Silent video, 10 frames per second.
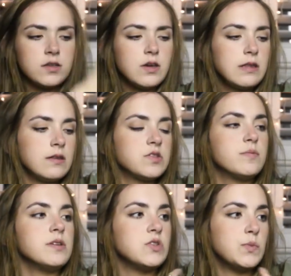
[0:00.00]
also I think this
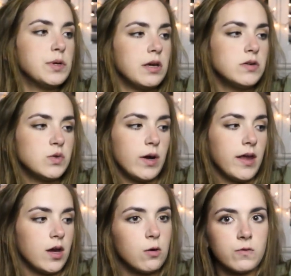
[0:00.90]
would be super cute to
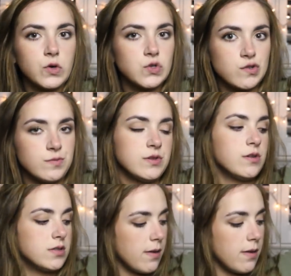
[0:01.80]
wear like over a swimsuit or